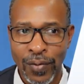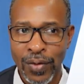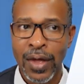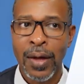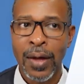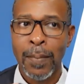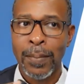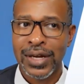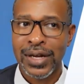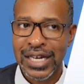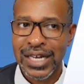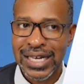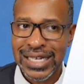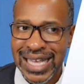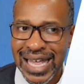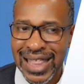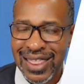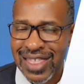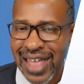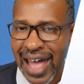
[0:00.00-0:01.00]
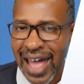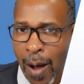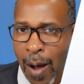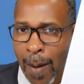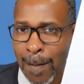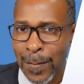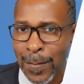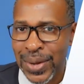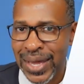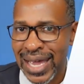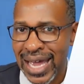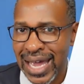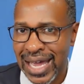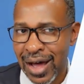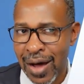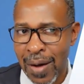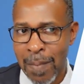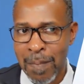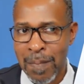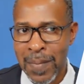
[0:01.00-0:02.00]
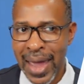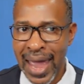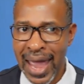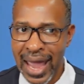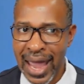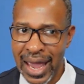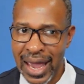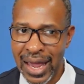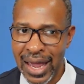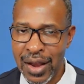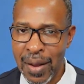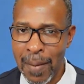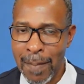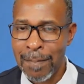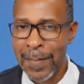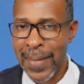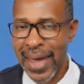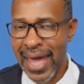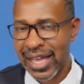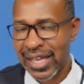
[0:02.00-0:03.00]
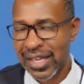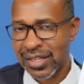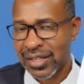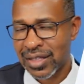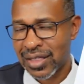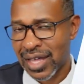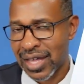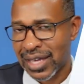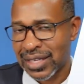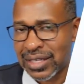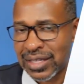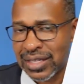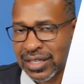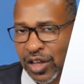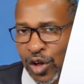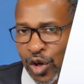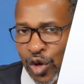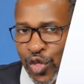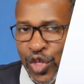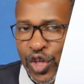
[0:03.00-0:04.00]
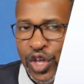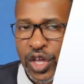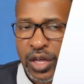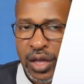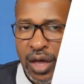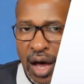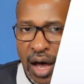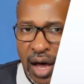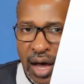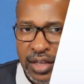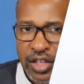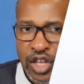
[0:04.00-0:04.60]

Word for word: because that thou being a man makest thyself God.